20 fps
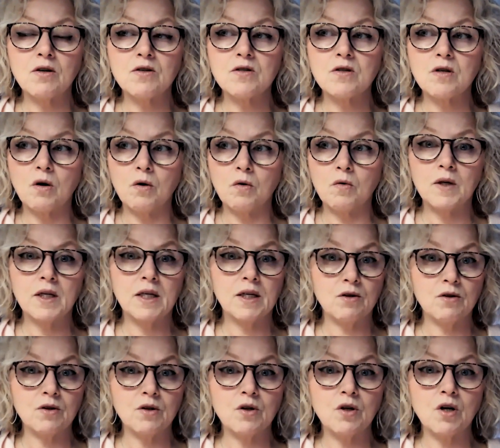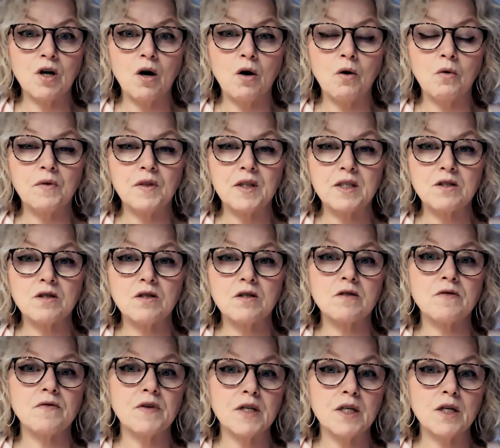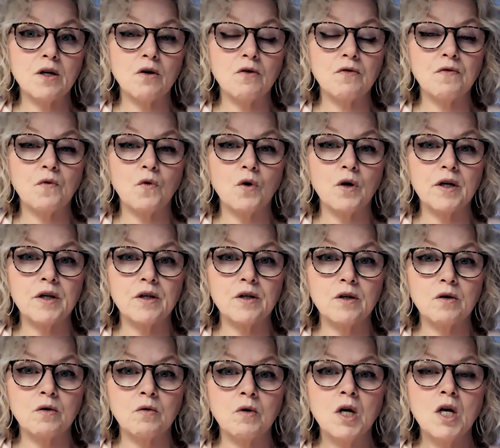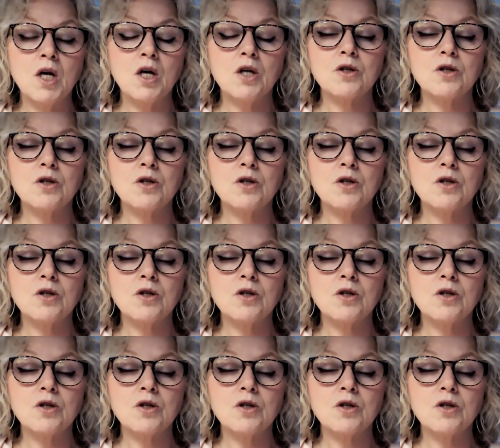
So here you go. This is a video for you.